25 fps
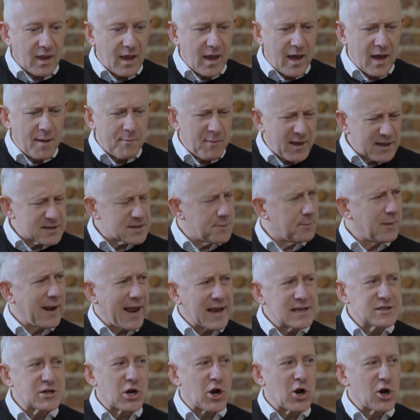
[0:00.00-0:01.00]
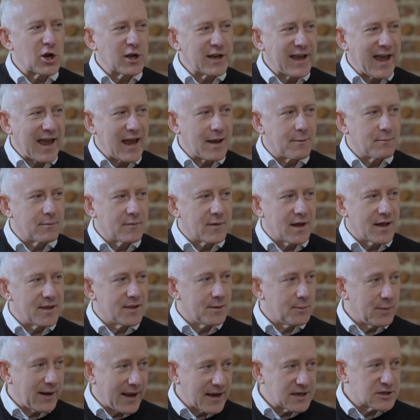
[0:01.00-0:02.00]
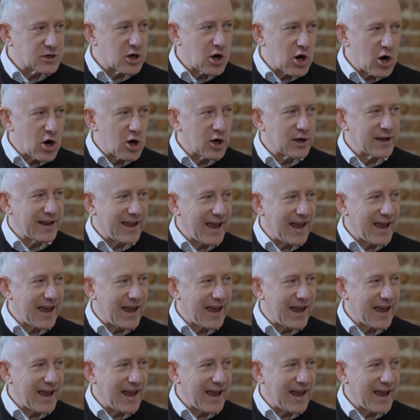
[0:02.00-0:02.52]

And that's a play-to-earn game. And the play-to-earn